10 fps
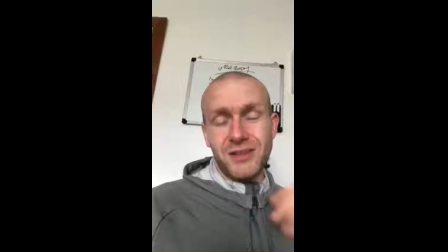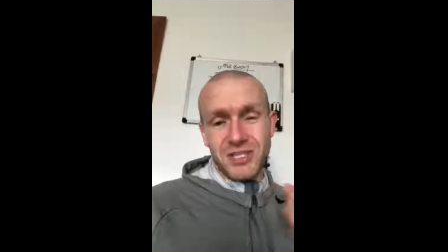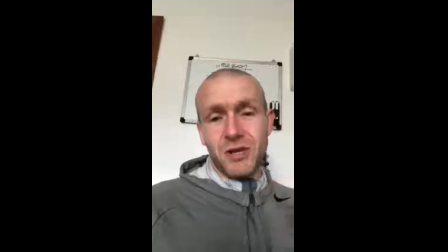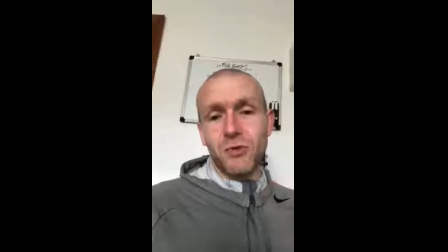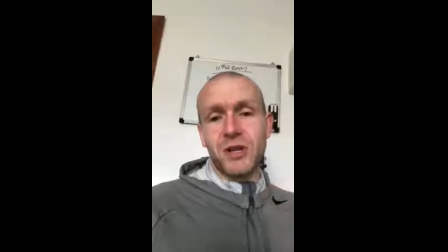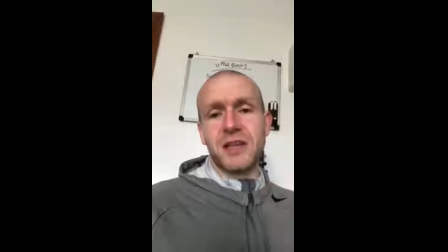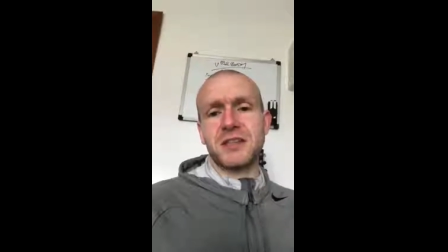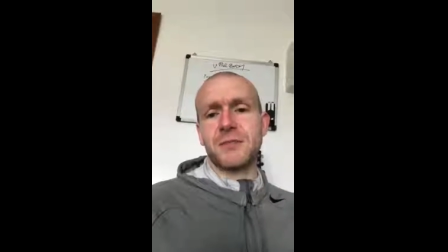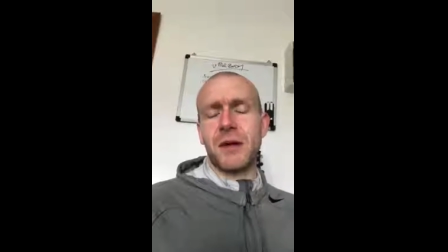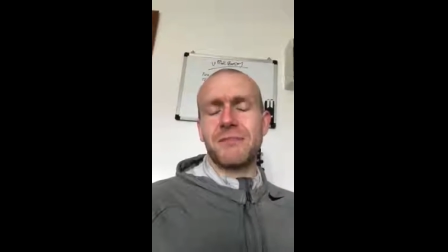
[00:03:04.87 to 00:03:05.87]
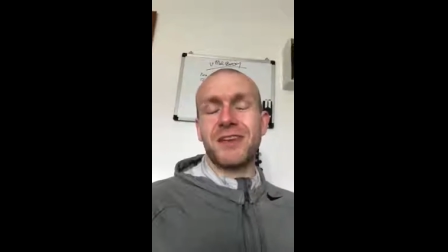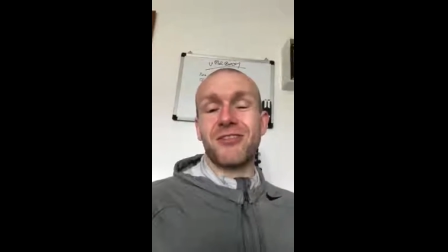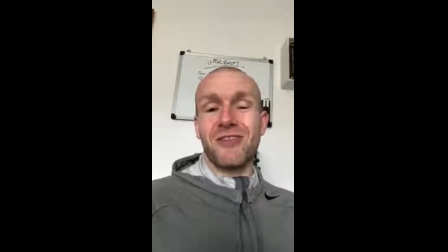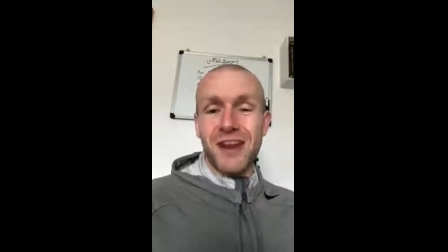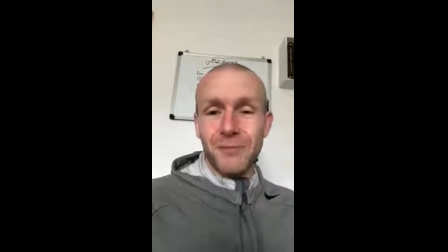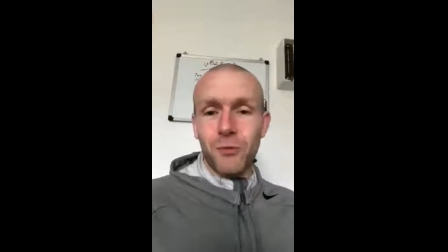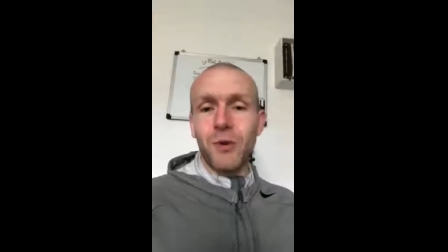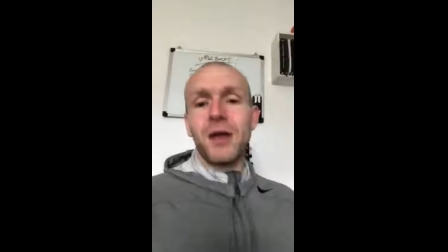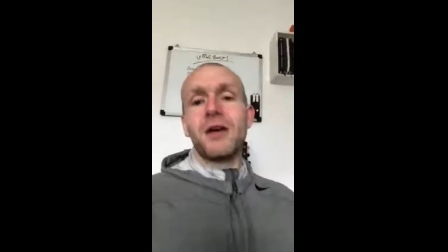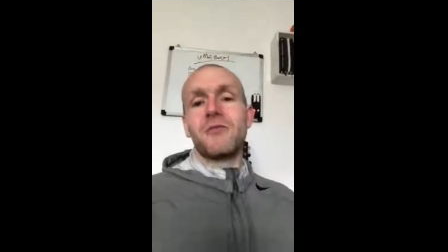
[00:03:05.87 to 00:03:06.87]
And you're still going to get some
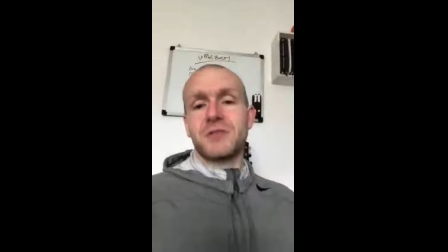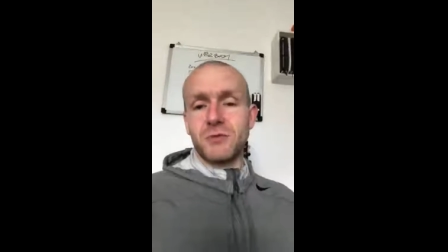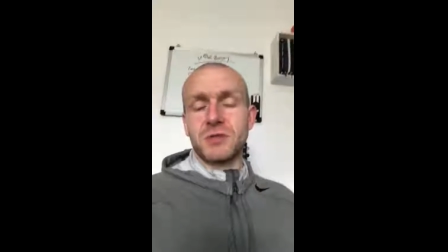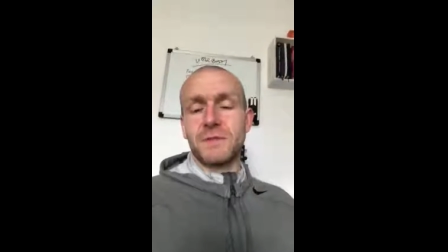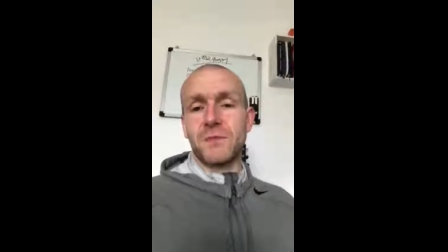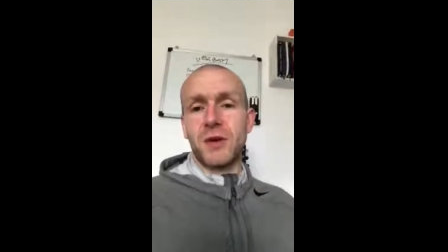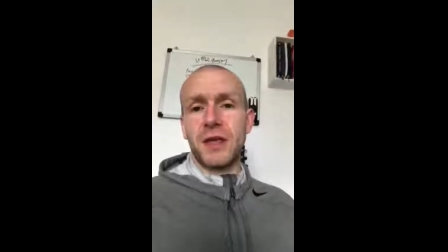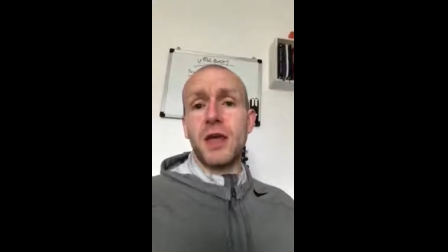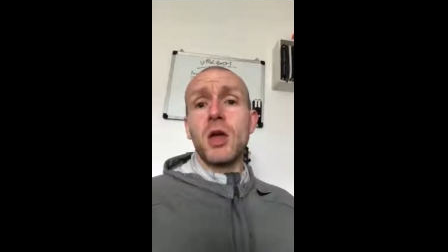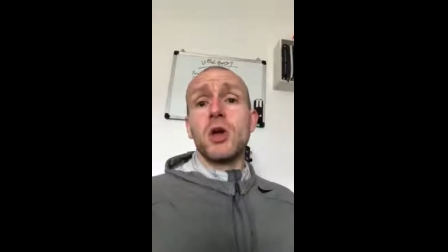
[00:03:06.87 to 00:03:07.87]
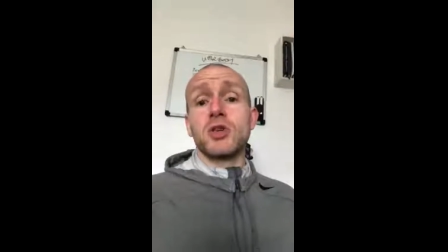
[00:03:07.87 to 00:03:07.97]
incredible results, all right?